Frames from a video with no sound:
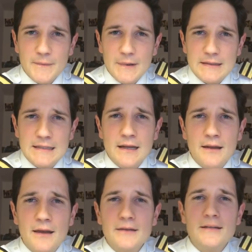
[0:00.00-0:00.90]
Did I
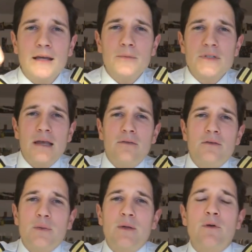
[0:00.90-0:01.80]
like the Airbus
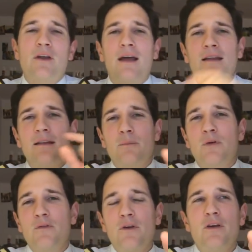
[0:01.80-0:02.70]
A321? I
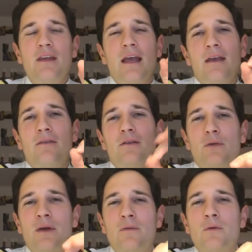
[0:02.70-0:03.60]
prefer the
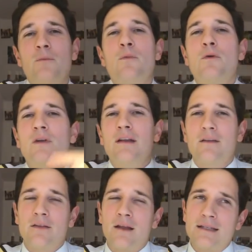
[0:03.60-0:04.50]
A321 more than
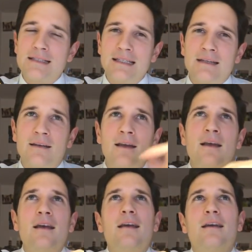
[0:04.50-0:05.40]
the 19.
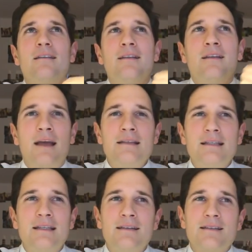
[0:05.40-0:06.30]
The
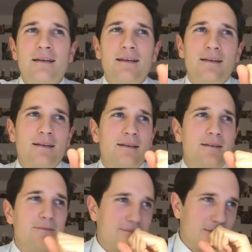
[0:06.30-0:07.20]
19 is like
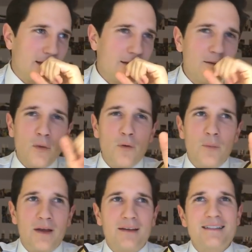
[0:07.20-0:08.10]
a little
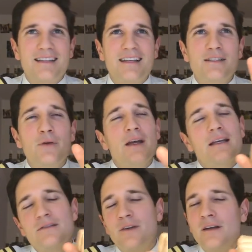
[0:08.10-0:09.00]
moped. It's quick.
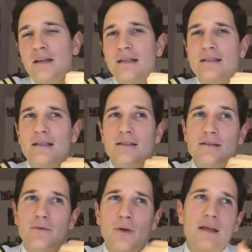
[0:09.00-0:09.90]
It's fun. It's
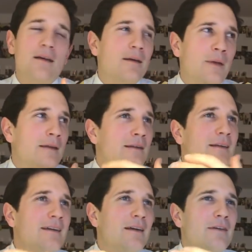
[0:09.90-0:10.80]
quick. I mean,
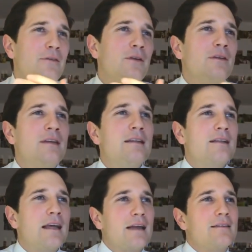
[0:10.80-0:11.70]
if you need to
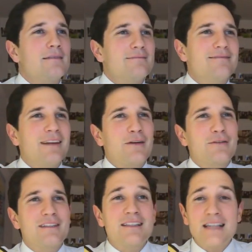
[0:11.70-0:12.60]
get, you know,
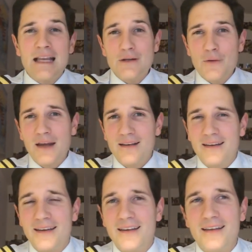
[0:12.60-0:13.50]
descend
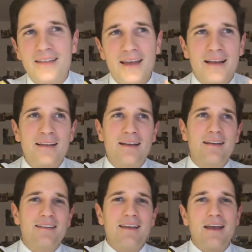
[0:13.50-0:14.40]
quickly, then
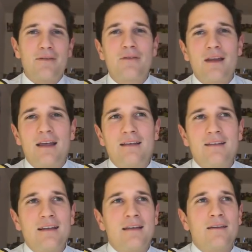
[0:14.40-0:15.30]
the
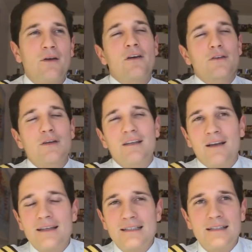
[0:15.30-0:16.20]
A318, oh sorry, the
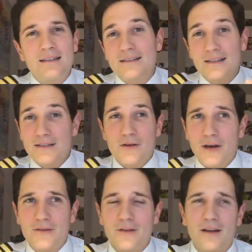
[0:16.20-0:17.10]
19 is
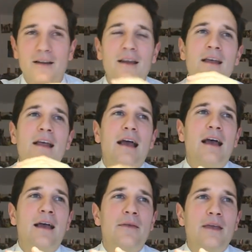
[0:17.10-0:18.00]
great for that.
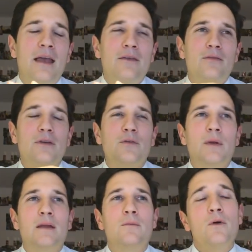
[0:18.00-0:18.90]
The
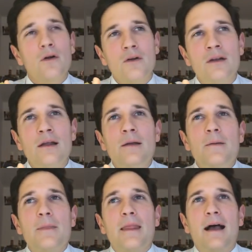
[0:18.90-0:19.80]
A321,
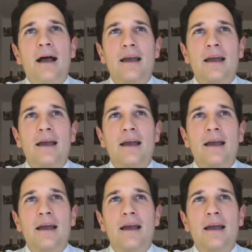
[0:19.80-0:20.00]
I